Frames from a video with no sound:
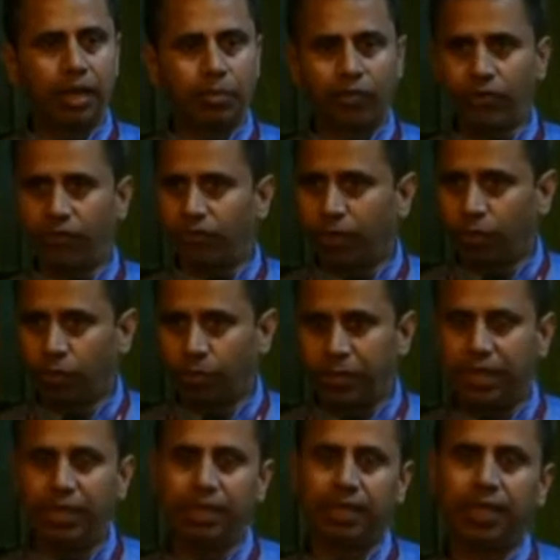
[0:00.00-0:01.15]
am of a firm
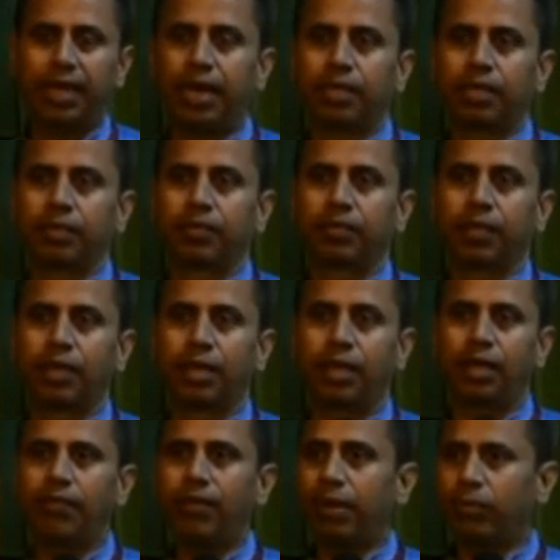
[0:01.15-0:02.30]
opinion that
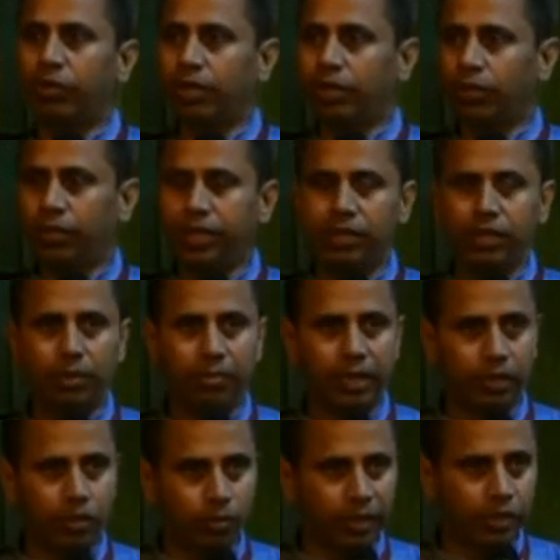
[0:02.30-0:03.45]
if I'm going to teach
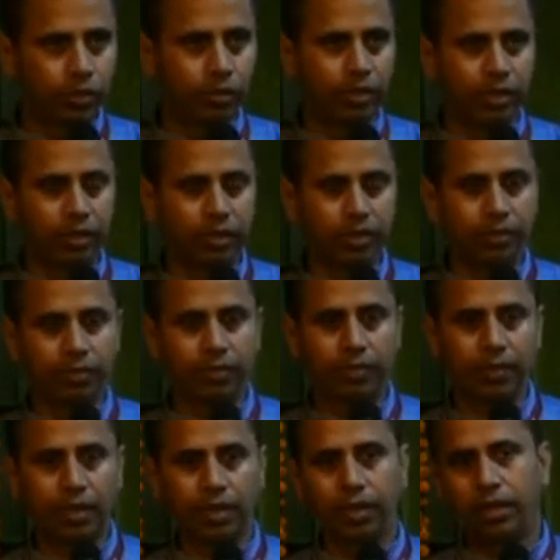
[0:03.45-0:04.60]
something to my students,
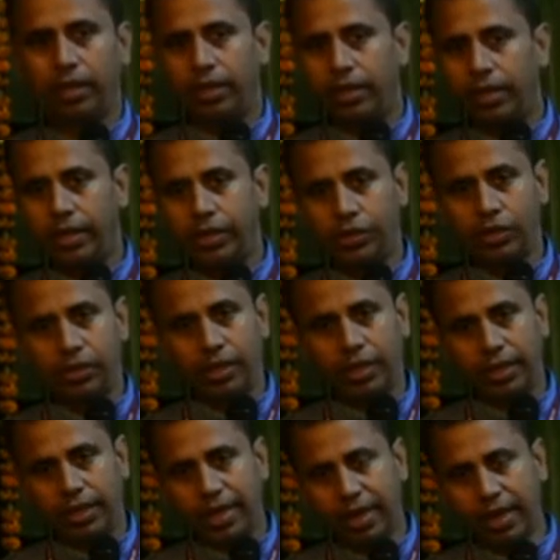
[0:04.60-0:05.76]

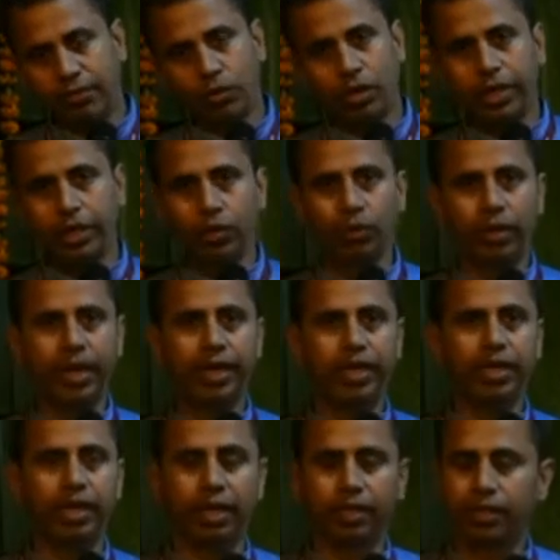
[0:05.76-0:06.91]
it can have only two
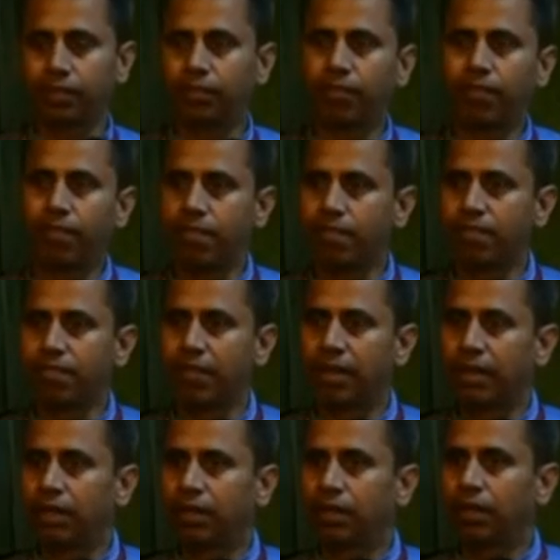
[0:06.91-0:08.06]
criteria.
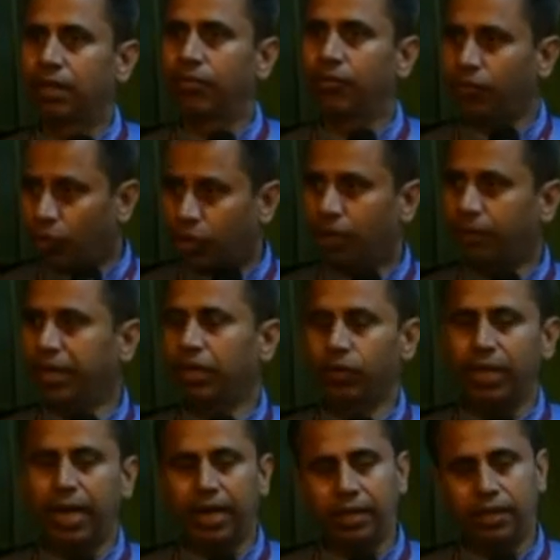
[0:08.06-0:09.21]
Before coming to
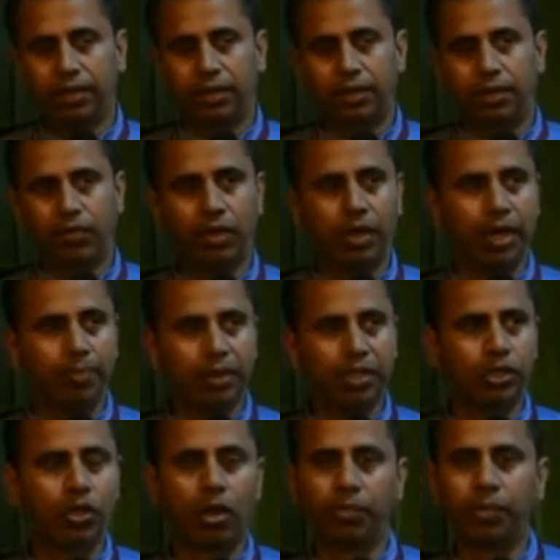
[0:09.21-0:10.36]
that, what
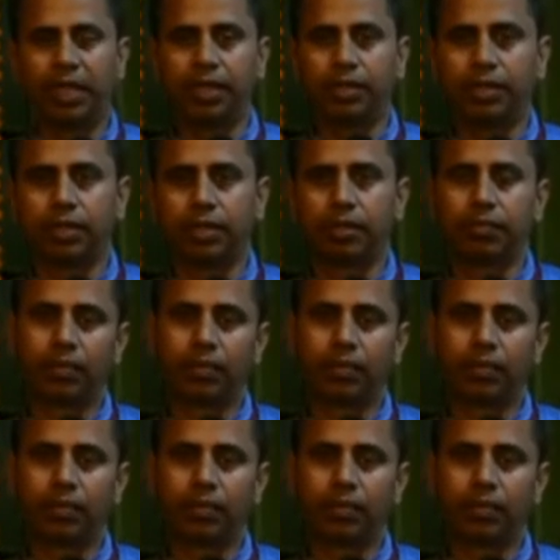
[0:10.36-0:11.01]
happens normally is,